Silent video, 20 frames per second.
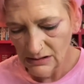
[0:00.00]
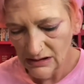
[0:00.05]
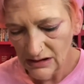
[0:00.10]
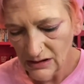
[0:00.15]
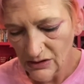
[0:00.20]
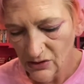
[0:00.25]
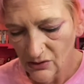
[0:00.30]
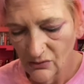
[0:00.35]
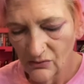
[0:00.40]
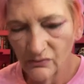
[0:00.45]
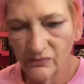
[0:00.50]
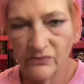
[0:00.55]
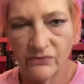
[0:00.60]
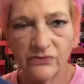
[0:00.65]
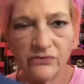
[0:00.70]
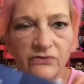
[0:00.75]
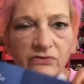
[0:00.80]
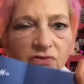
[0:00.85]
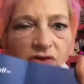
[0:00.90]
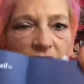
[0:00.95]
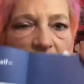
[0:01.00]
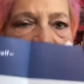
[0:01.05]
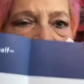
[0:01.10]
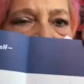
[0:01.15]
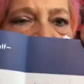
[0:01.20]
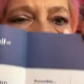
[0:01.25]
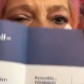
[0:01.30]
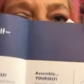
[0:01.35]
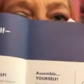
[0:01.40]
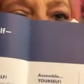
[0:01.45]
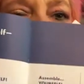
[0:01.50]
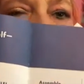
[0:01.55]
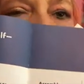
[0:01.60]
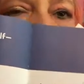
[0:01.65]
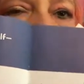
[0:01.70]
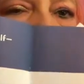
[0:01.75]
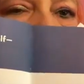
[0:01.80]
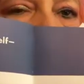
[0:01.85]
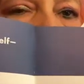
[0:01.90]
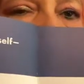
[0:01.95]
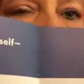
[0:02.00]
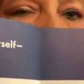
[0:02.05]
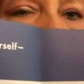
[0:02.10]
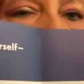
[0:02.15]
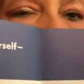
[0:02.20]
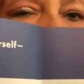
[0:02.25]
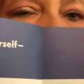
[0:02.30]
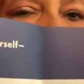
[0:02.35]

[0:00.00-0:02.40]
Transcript: You know, this looks like it's a